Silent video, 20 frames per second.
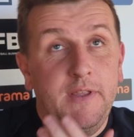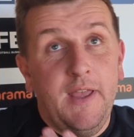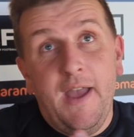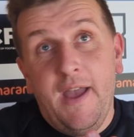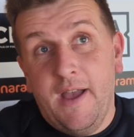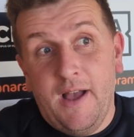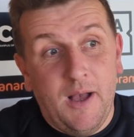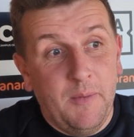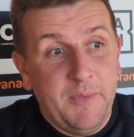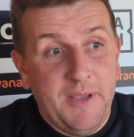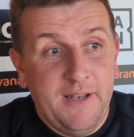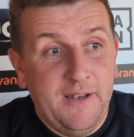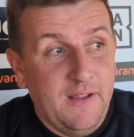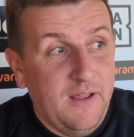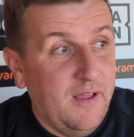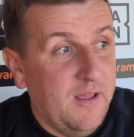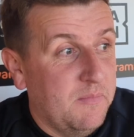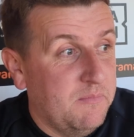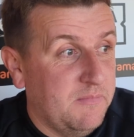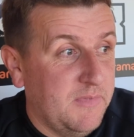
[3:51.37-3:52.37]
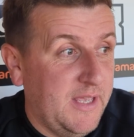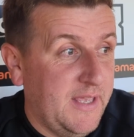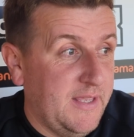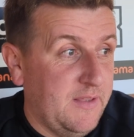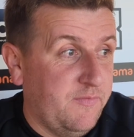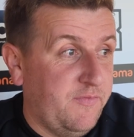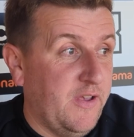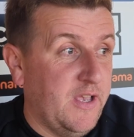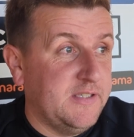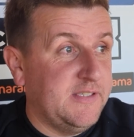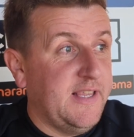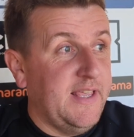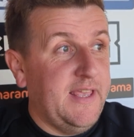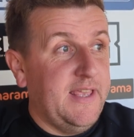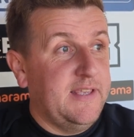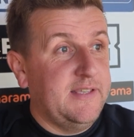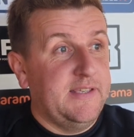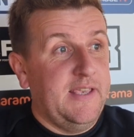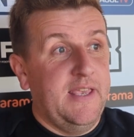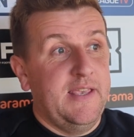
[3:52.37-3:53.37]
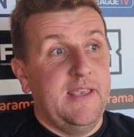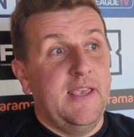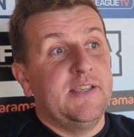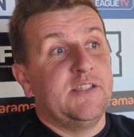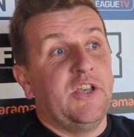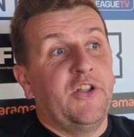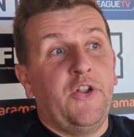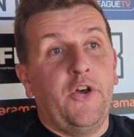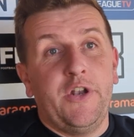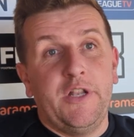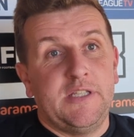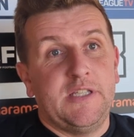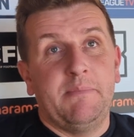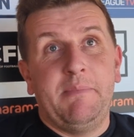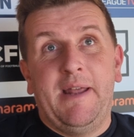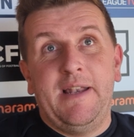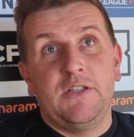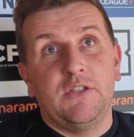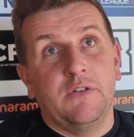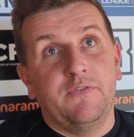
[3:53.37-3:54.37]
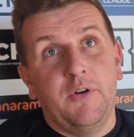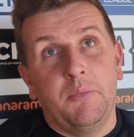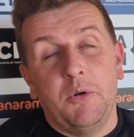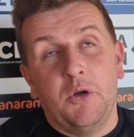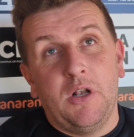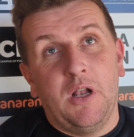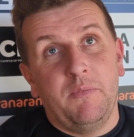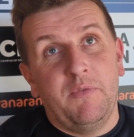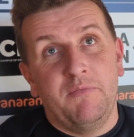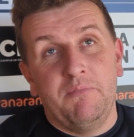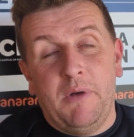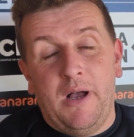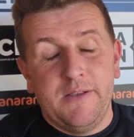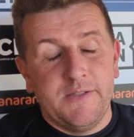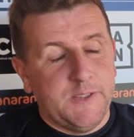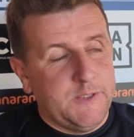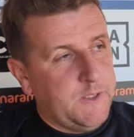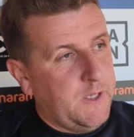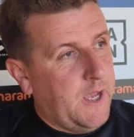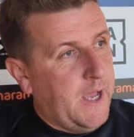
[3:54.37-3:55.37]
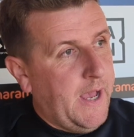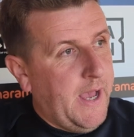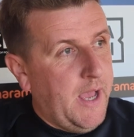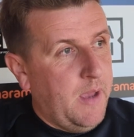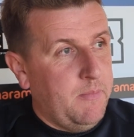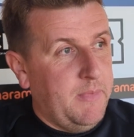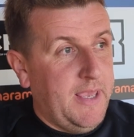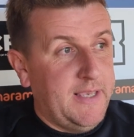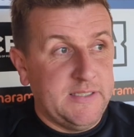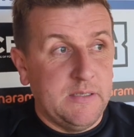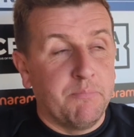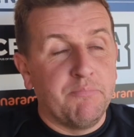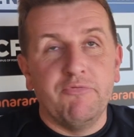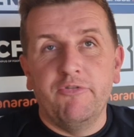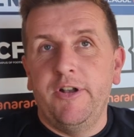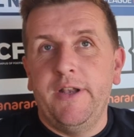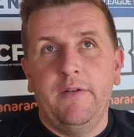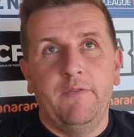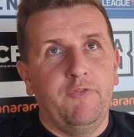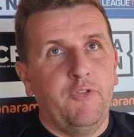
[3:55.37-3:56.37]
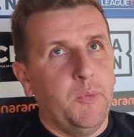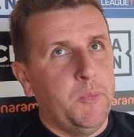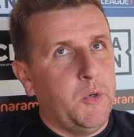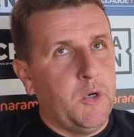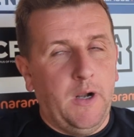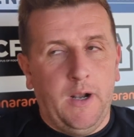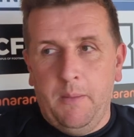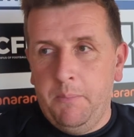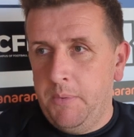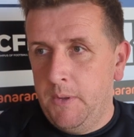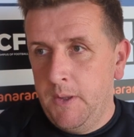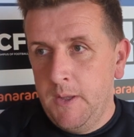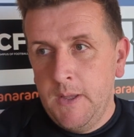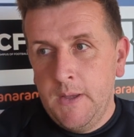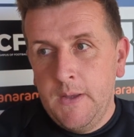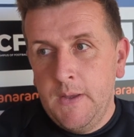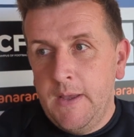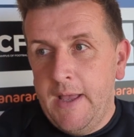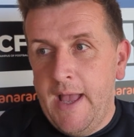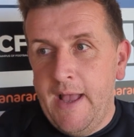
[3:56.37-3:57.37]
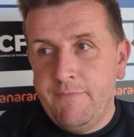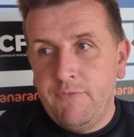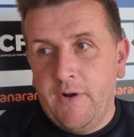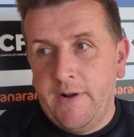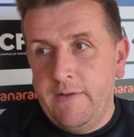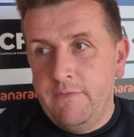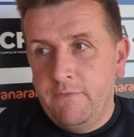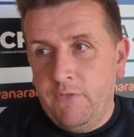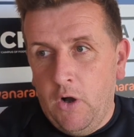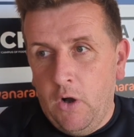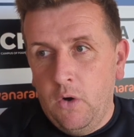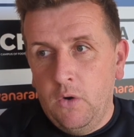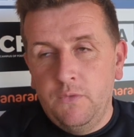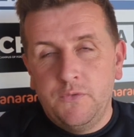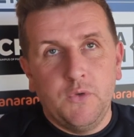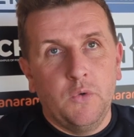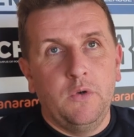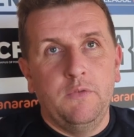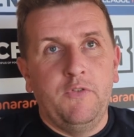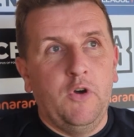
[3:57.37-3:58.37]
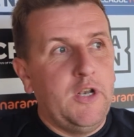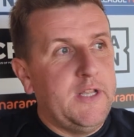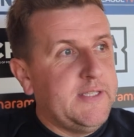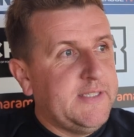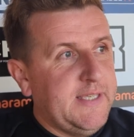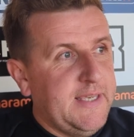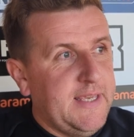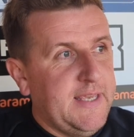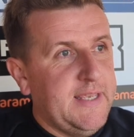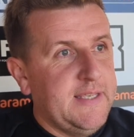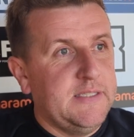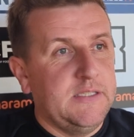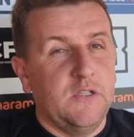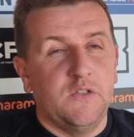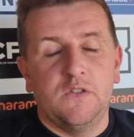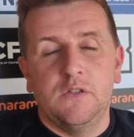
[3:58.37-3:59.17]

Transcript: Yeah, I mean, firstly, it's an honour to manage the football club with Muzz. It's a brilliant football club. Everyone involved, all the volunteers, the